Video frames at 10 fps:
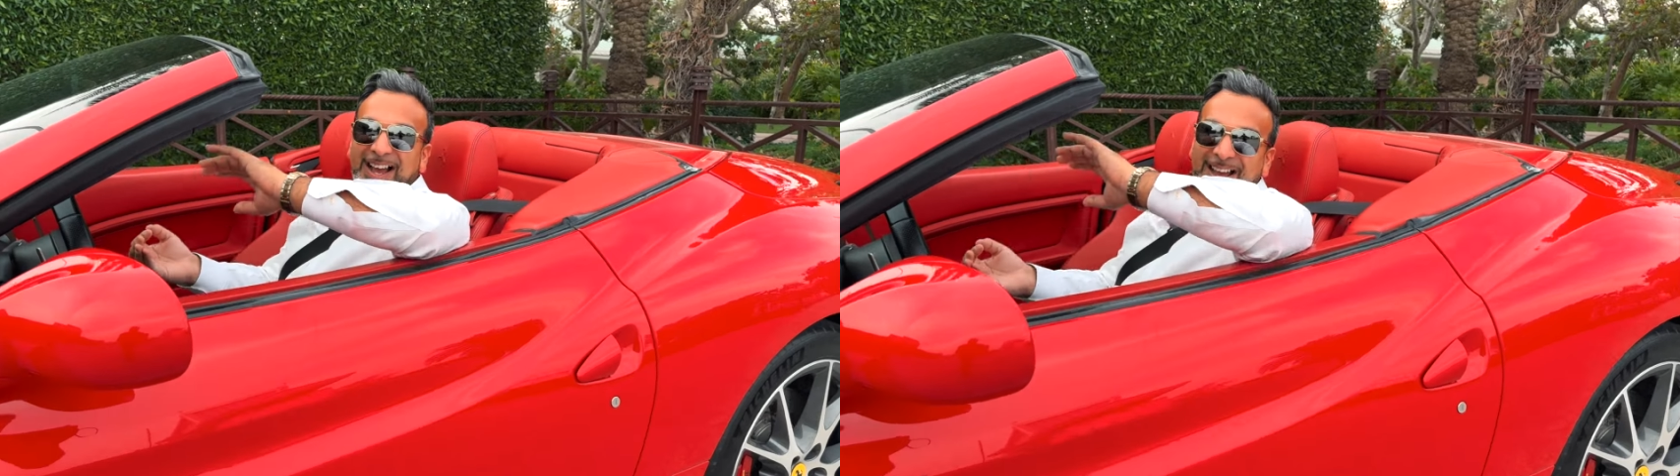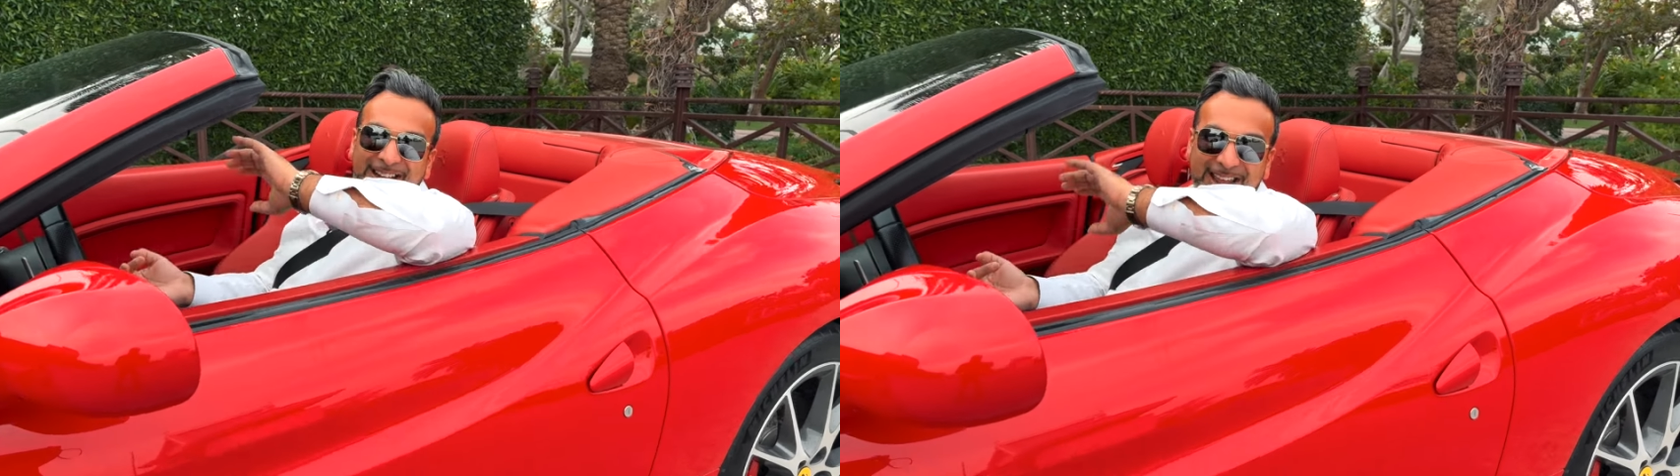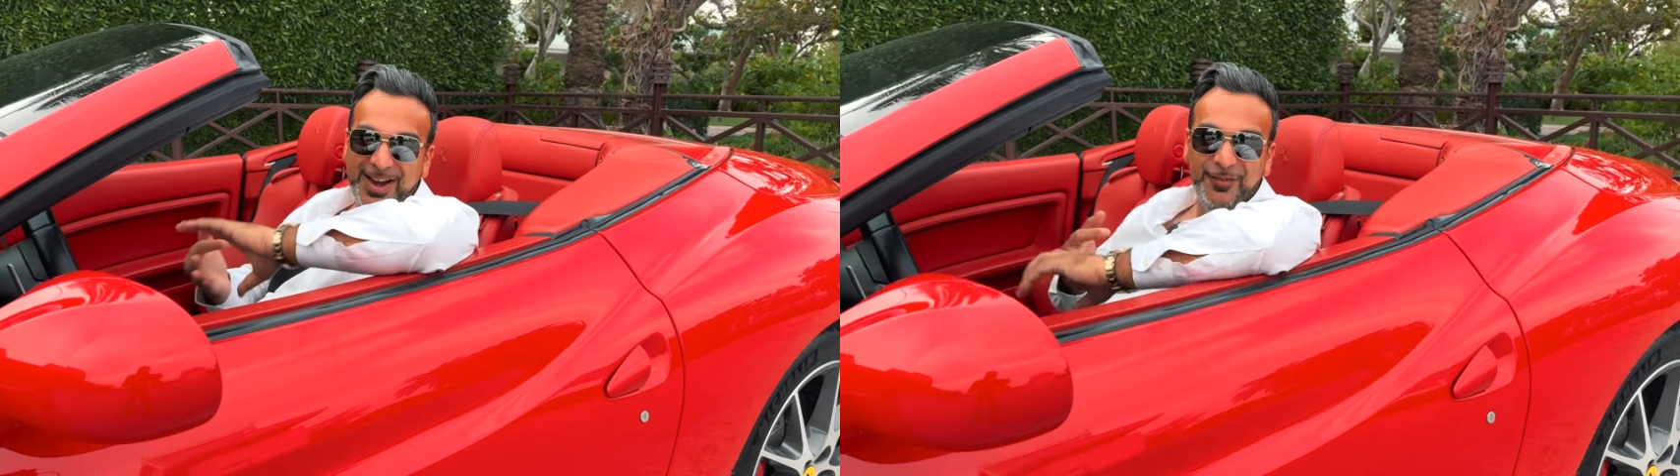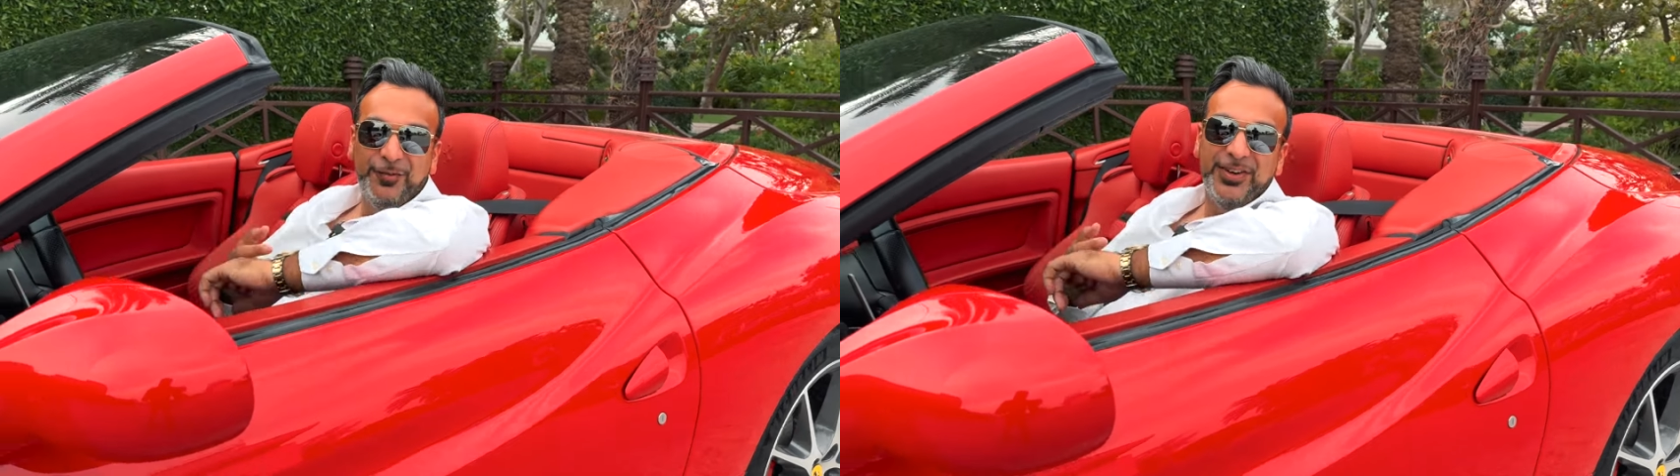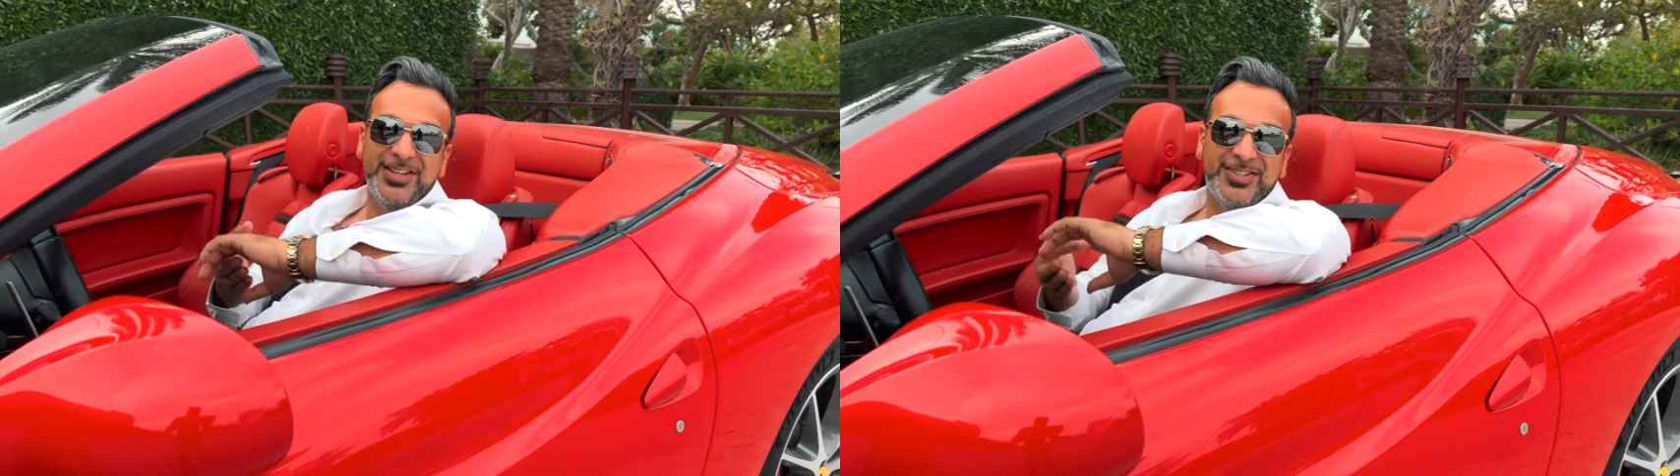and
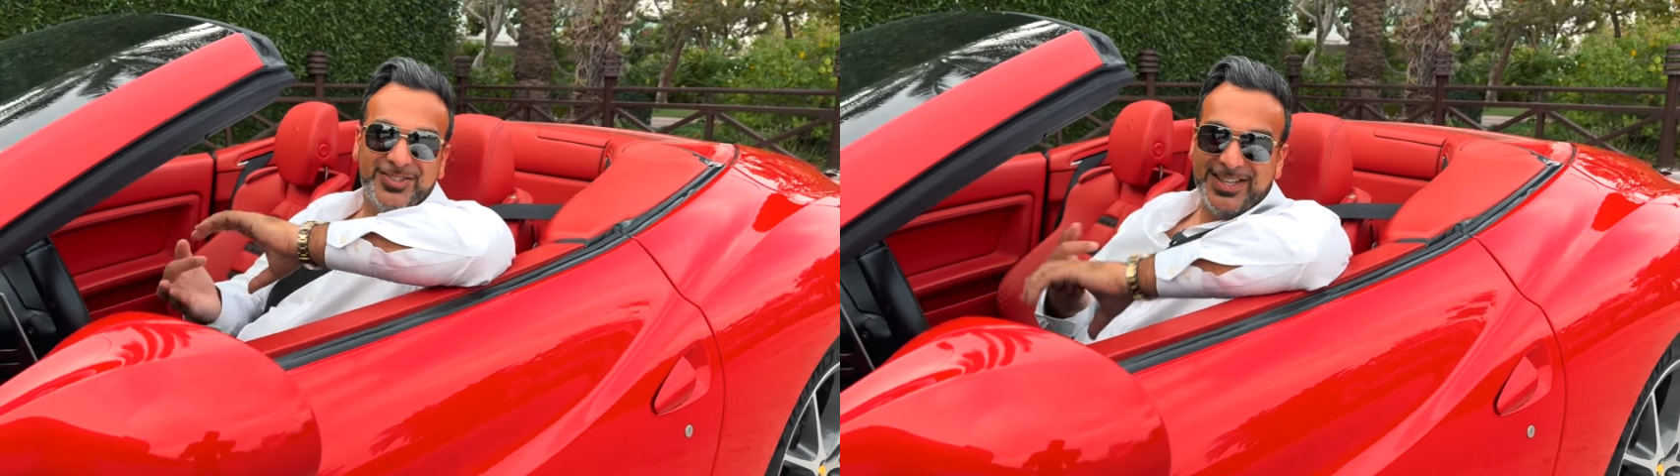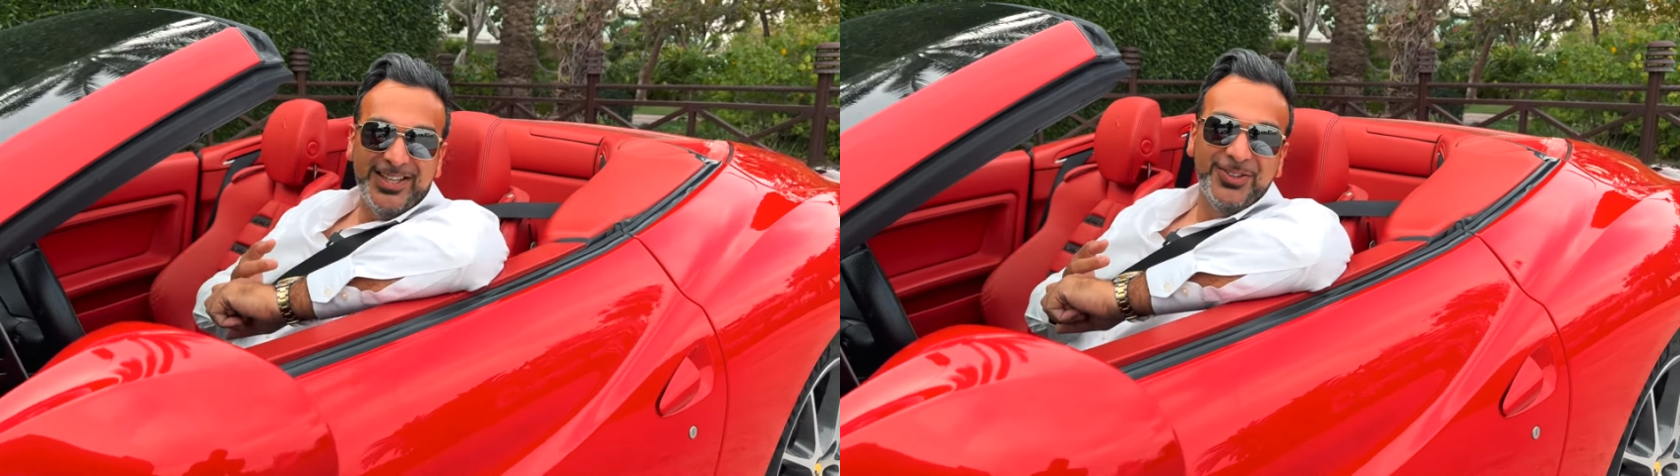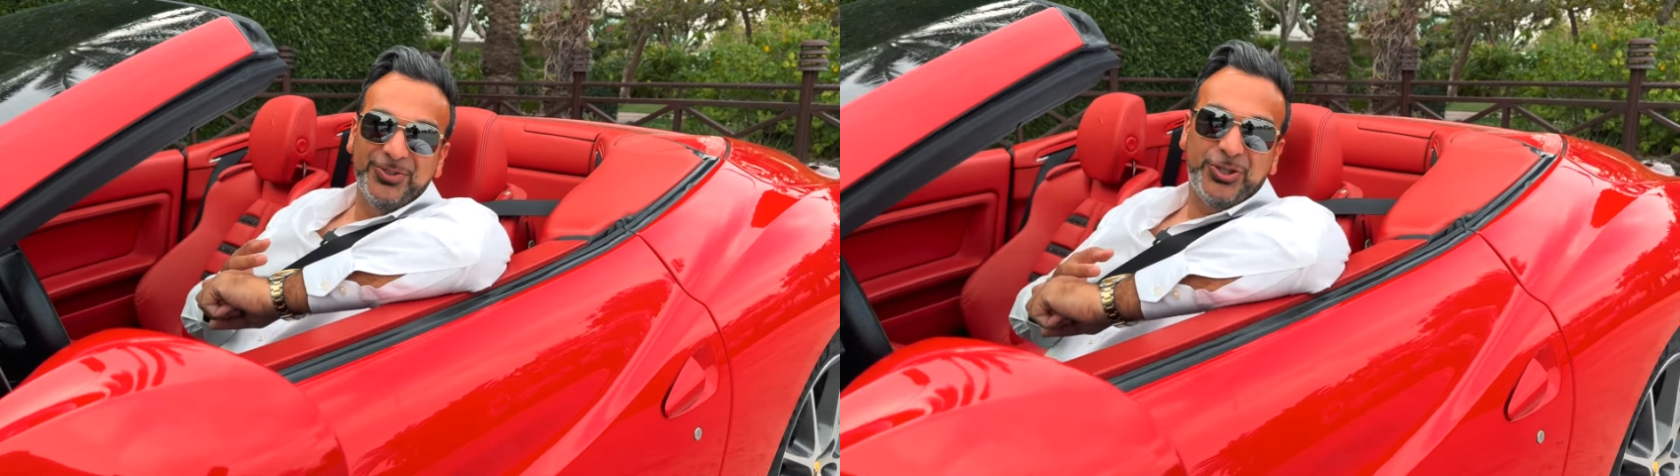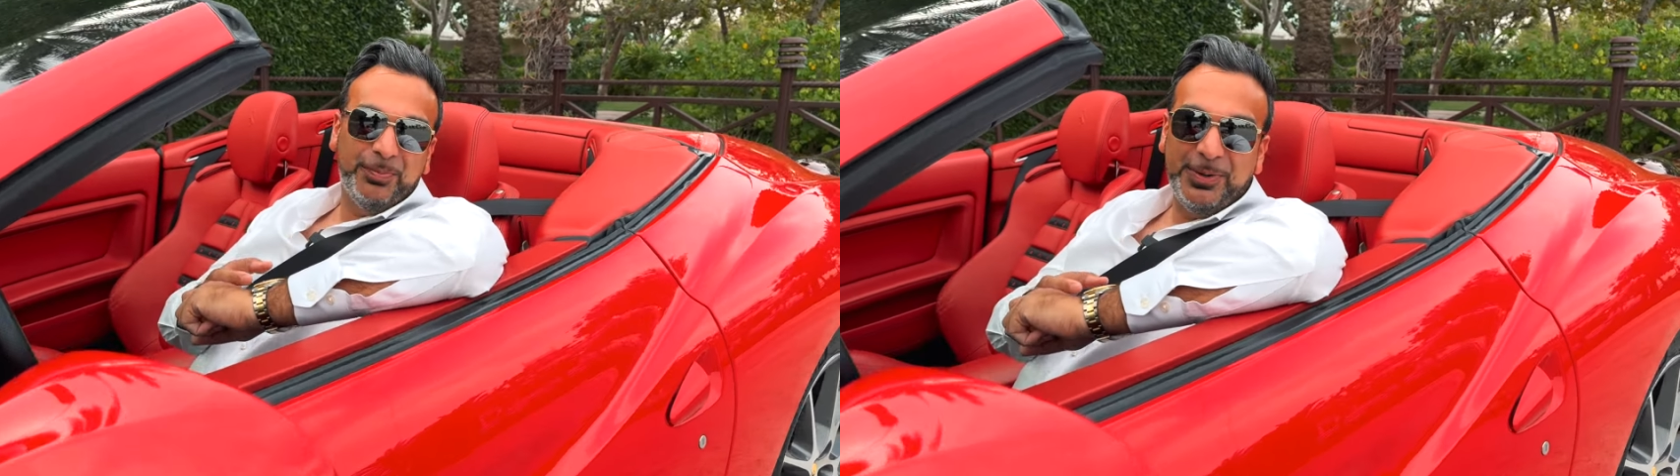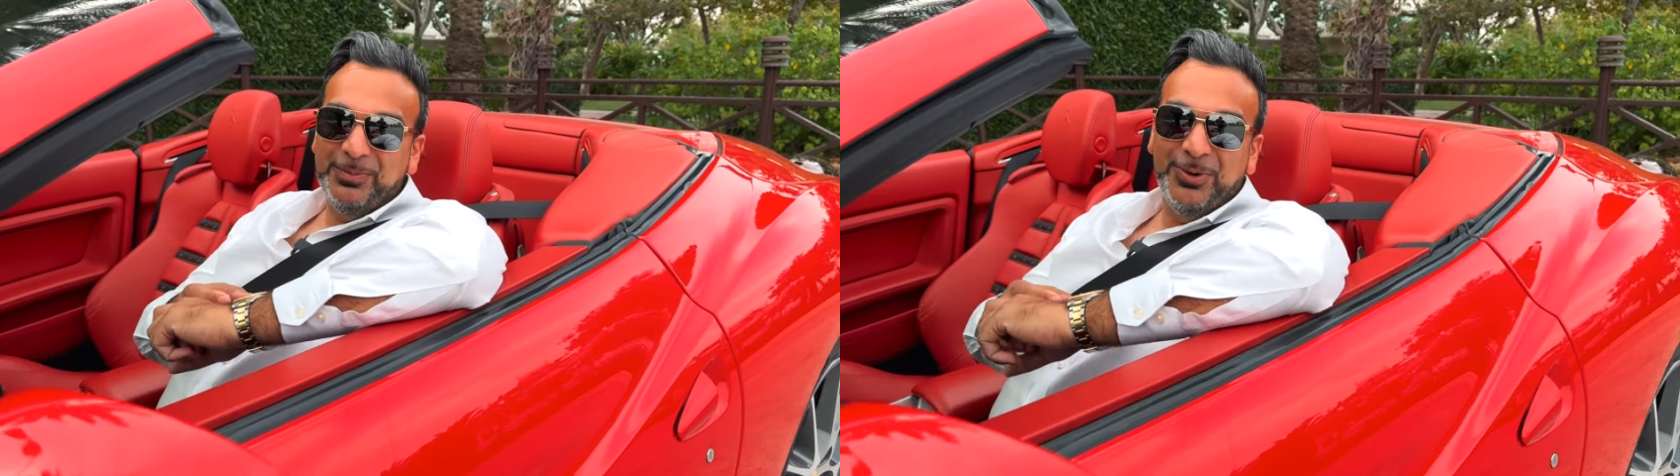every single shopping